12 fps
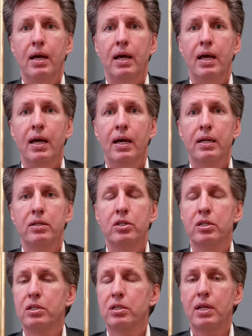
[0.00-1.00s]
and
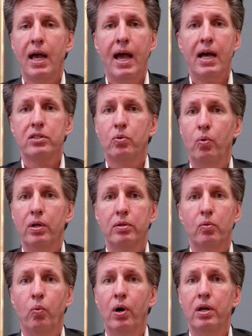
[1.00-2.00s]
just ask what
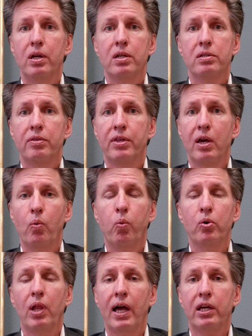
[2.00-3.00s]
it is that they
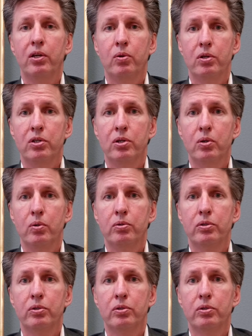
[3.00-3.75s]
would like you to do